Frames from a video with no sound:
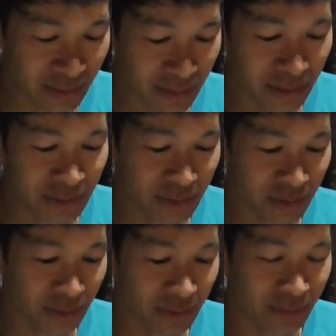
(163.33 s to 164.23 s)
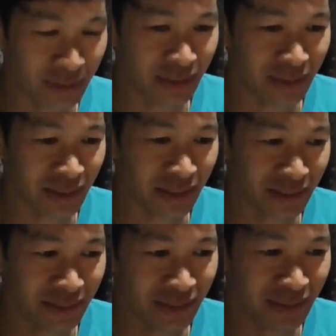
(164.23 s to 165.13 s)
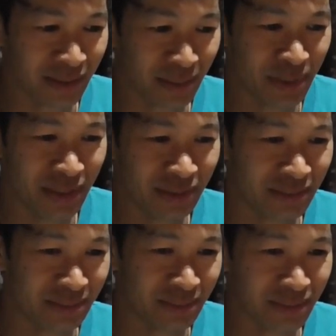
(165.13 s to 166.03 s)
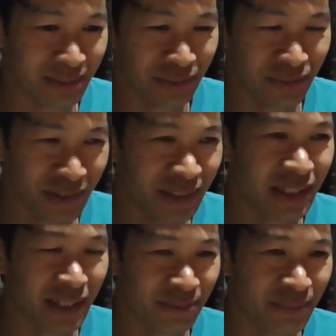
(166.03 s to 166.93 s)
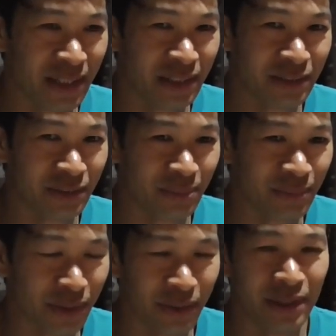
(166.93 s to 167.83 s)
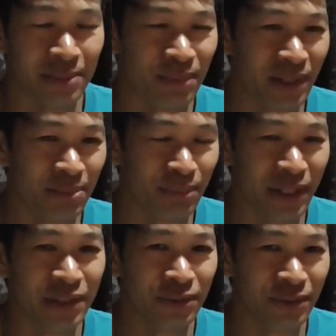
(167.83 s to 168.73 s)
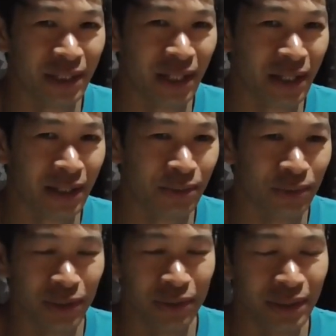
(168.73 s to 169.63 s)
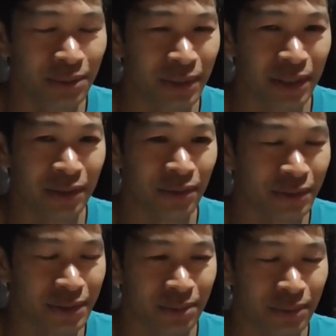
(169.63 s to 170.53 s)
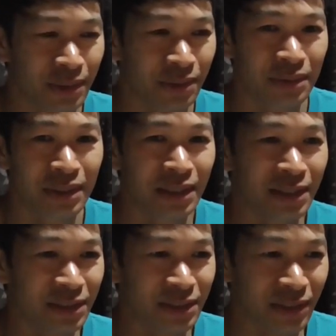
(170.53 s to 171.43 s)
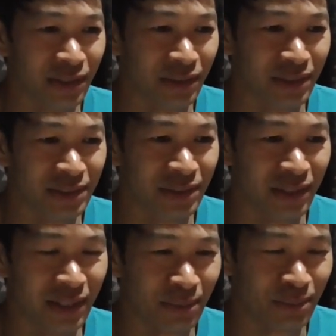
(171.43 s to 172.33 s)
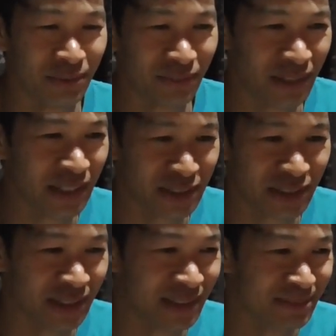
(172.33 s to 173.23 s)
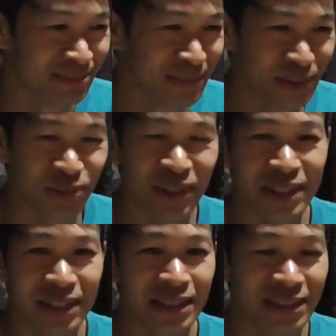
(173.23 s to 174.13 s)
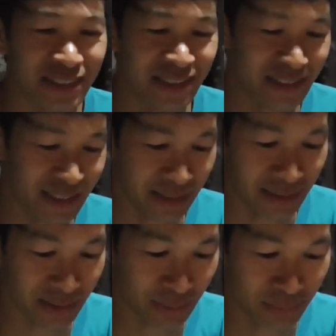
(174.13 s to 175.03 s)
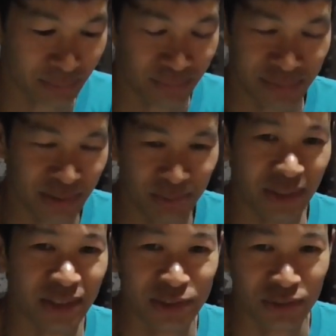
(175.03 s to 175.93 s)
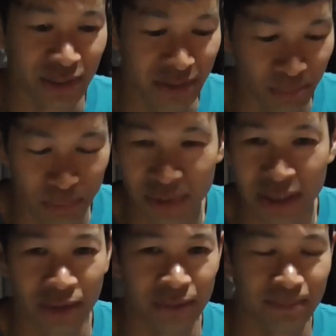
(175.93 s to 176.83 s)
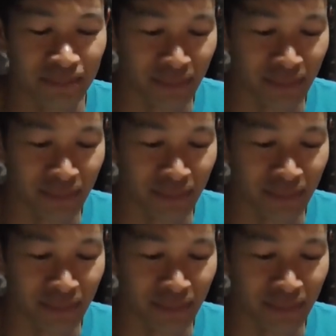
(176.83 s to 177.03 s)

yeah. So I mean, I've got enough money to go out and buy a brand new car or go anywhere across the world. So it's not like we're financially struggling. It's just that I just want to try some pukeko.